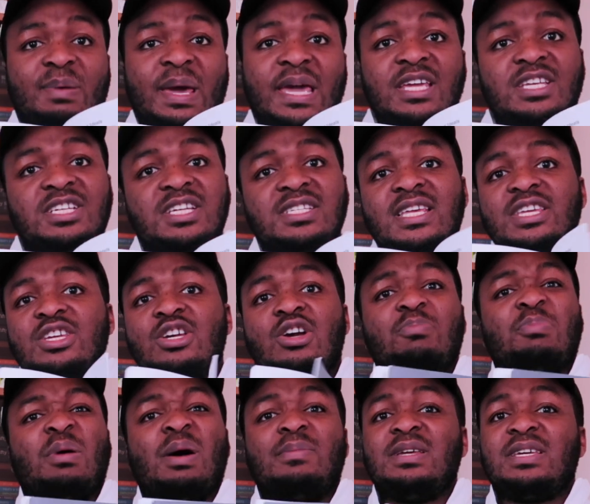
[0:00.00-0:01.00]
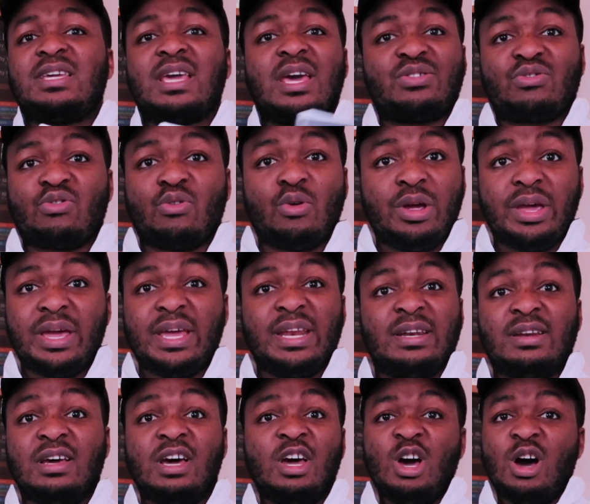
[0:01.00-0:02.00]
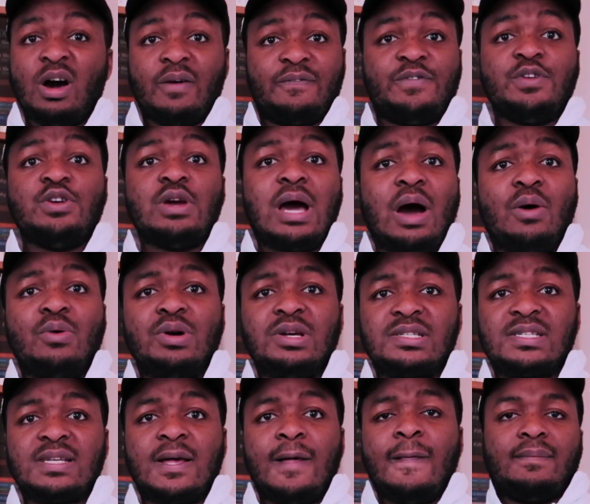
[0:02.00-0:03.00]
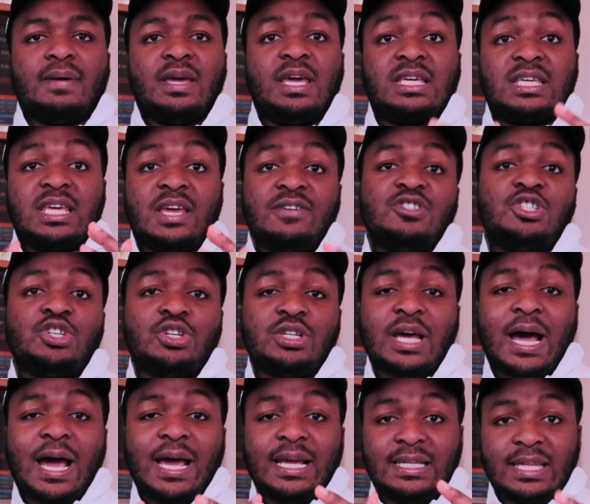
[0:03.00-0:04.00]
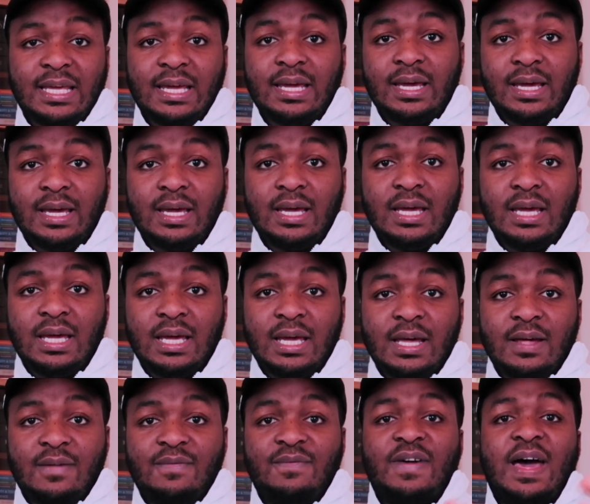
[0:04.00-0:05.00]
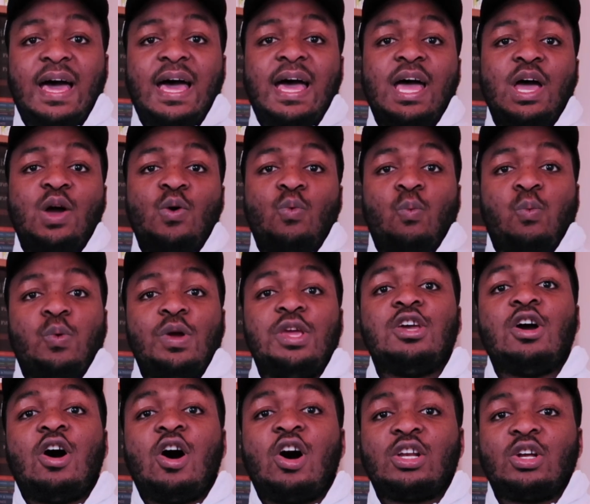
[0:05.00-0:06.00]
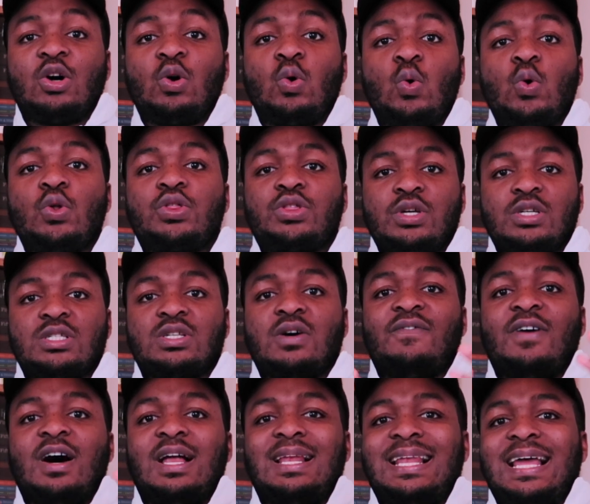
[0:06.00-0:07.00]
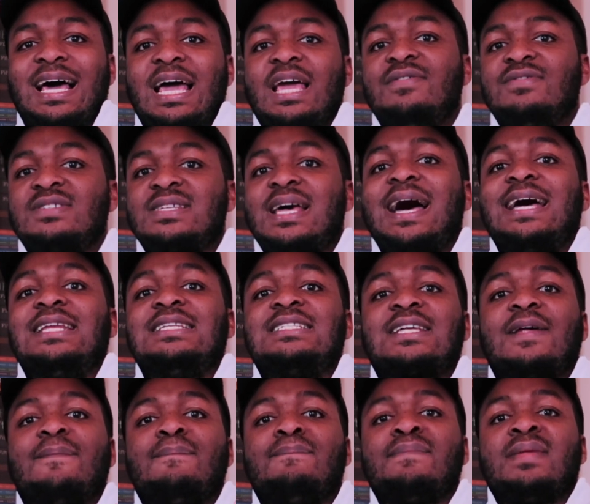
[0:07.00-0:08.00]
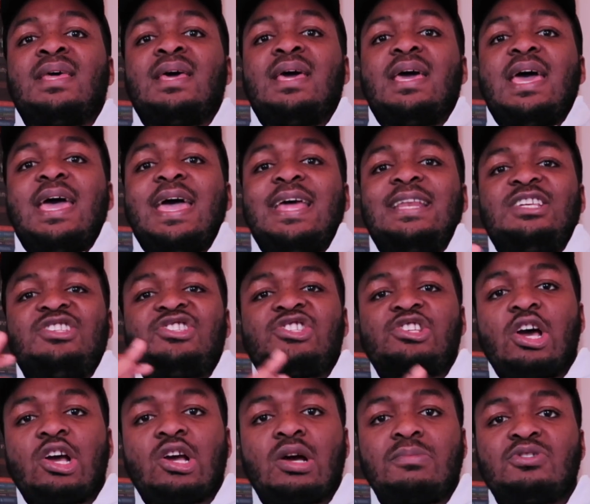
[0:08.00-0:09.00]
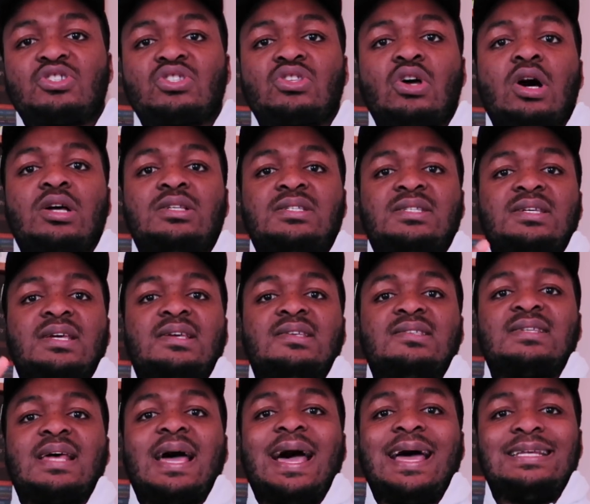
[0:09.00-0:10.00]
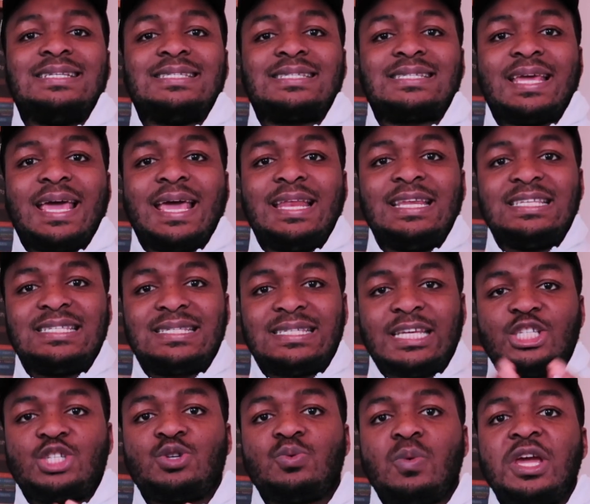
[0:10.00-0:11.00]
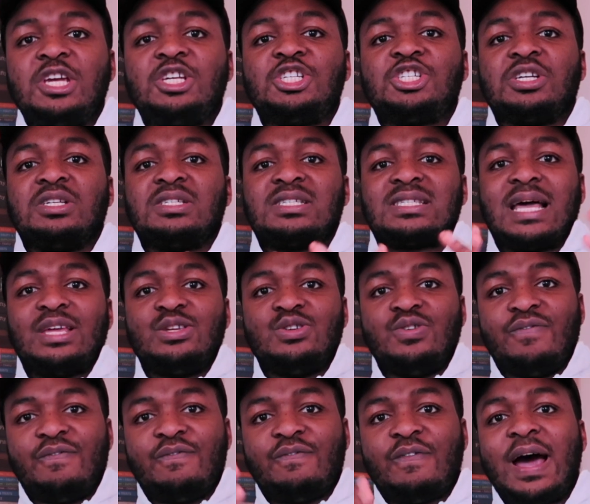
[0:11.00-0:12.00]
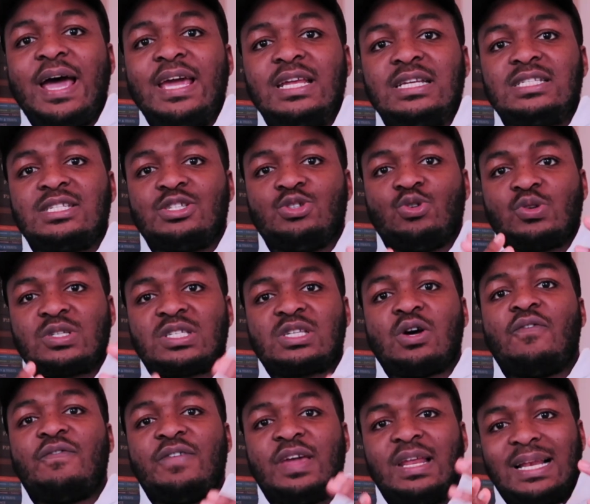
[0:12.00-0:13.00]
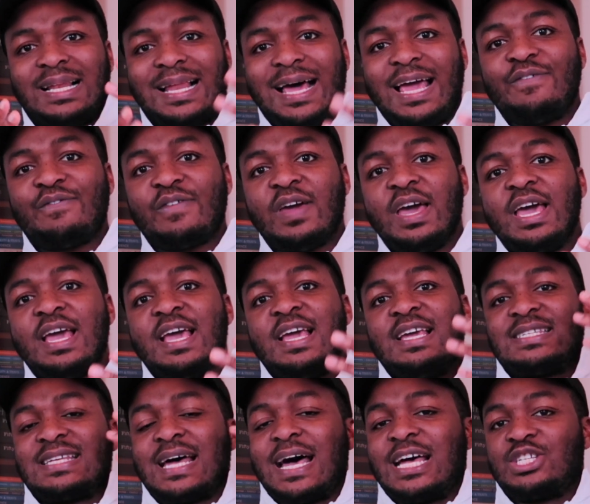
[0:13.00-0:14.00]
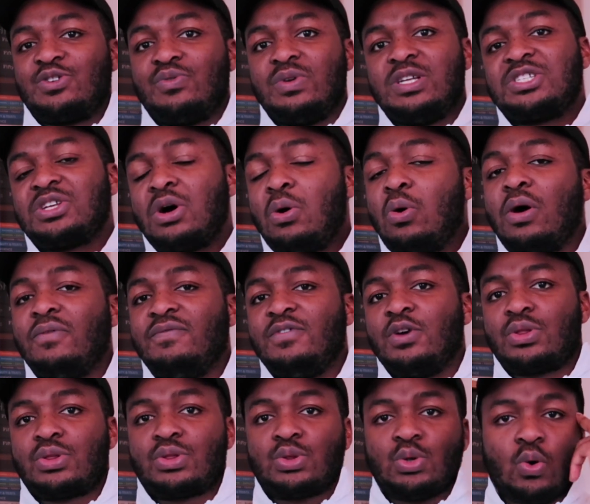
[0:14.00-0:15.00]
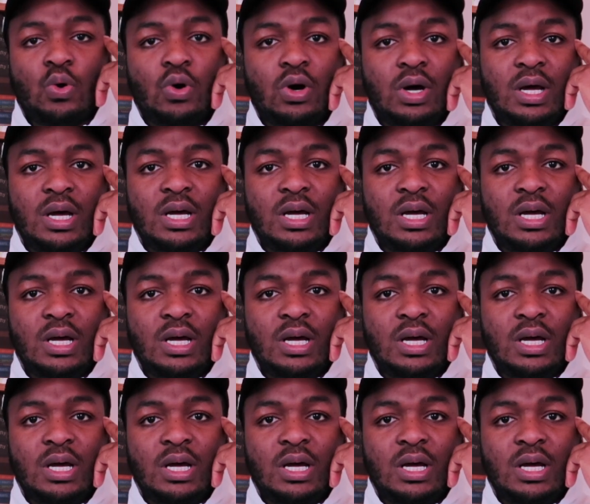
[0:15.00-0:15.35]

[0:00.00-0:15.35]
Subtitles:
pages, and you could probably get through it in a few hours. It gives you the idea that we are the authors of our lives, and any circumstances and any situations that you find yourself in life is as a result of your thought.